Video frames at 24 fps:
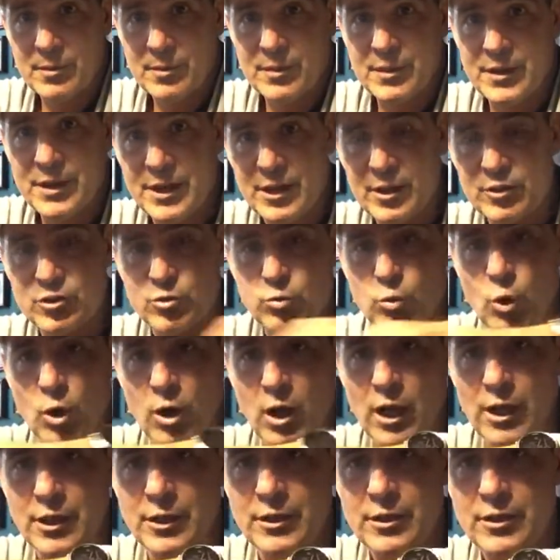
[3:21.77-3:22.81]
There's
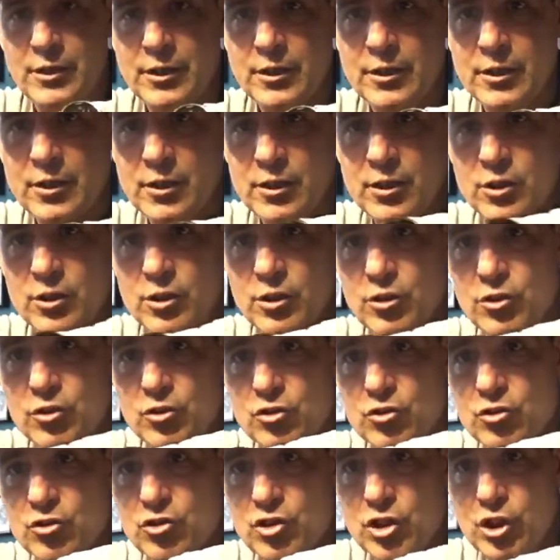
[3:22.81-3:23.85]
1,
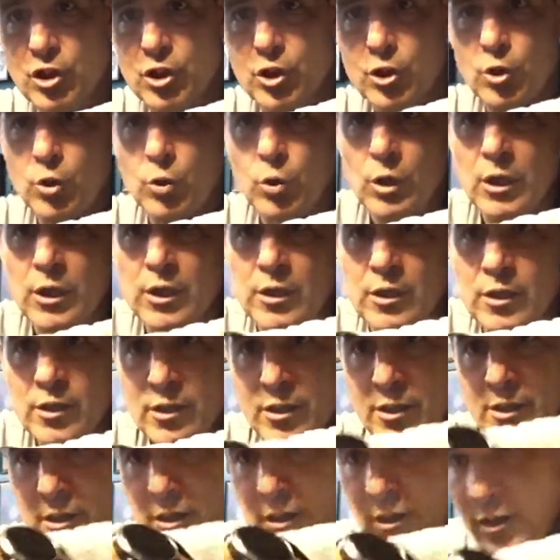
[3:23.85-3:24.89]
2,
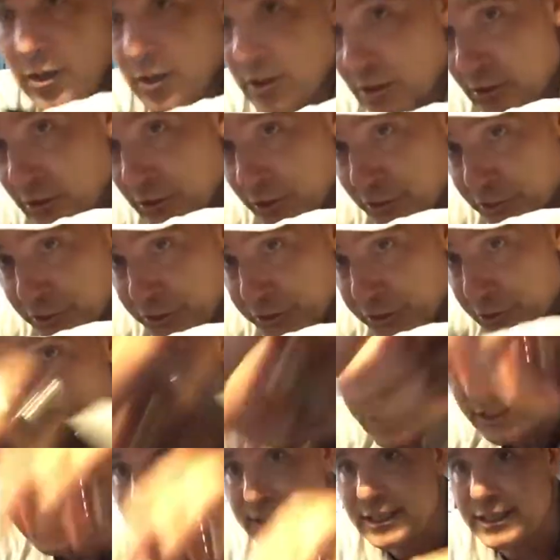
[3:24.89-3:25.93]

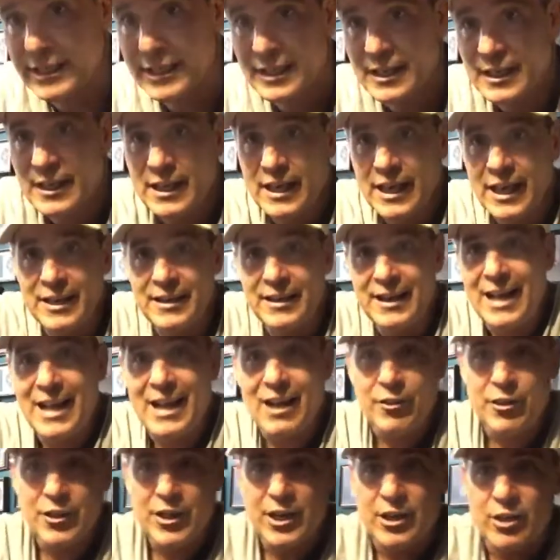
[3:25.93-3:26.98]
3. And
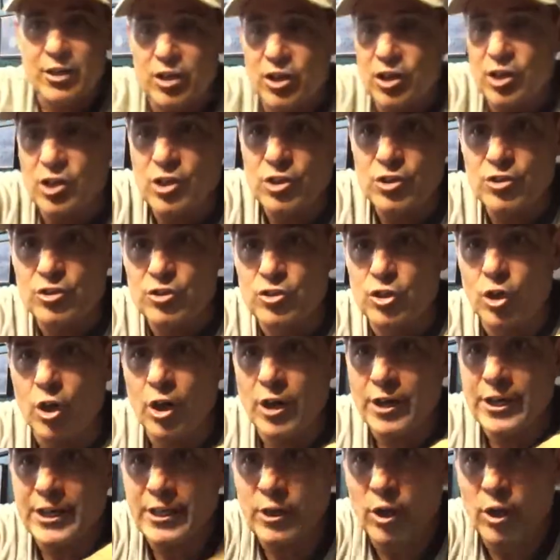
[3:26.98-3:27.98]
now they're darting